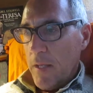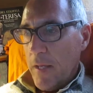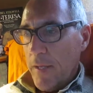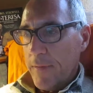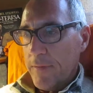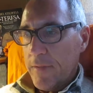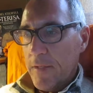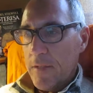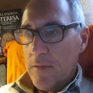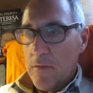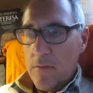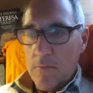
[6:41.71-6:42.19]

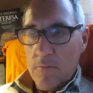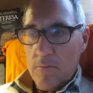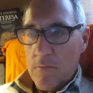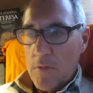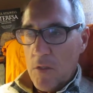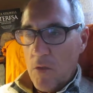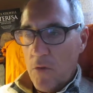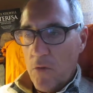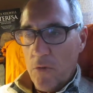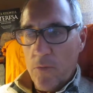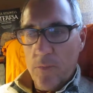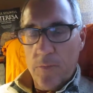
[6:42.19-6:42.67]
And then,
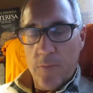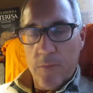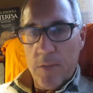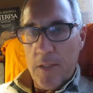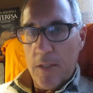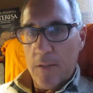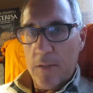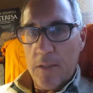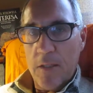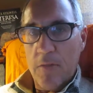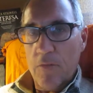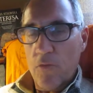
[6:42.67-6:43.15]
you know,
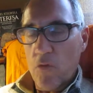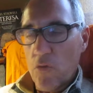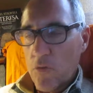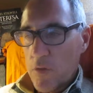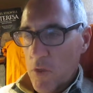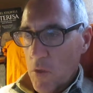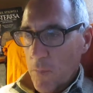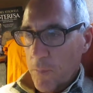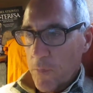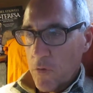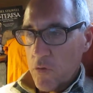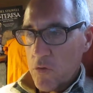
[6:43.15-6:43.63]
that gives you
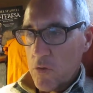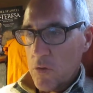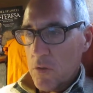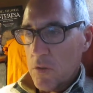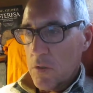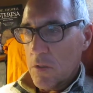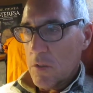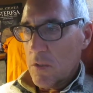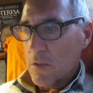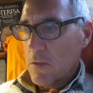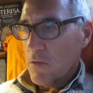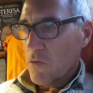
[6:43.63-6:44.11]
the
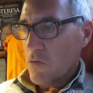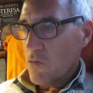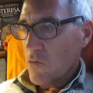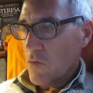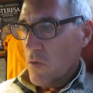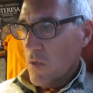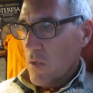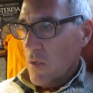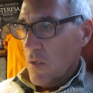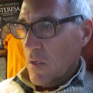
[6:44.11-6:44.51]
opportunity to